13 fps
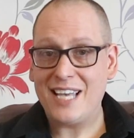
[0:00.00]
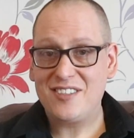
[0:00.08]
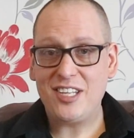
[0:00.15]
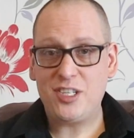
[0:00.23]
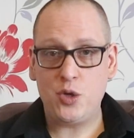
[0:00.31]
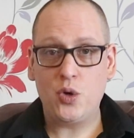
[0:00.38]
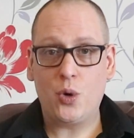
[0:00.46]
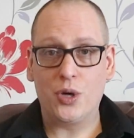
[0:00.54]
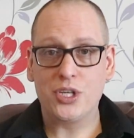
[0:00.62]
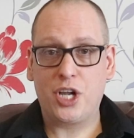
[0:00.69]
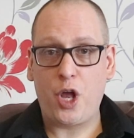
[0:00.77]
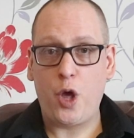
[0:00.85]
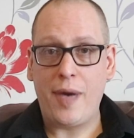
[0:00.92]
Yes, they do
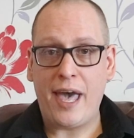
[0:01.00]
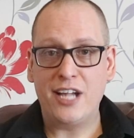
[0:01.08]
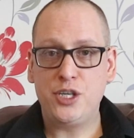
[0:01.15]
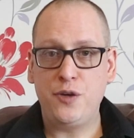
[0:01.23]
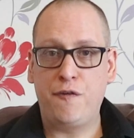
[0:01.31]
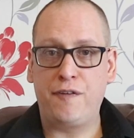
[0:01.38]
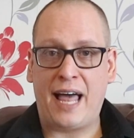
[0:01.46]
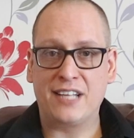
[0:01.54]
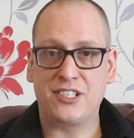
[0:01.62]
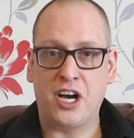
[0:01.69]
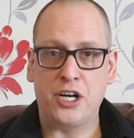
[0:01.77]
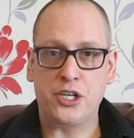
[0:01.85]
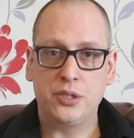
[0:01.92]
call us globeheads, you
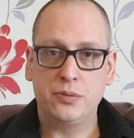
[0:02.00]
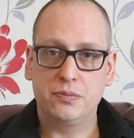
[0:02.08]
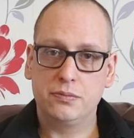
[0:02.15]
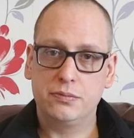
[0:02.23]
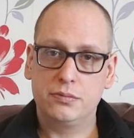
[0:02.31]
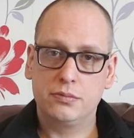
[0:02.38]
flatard.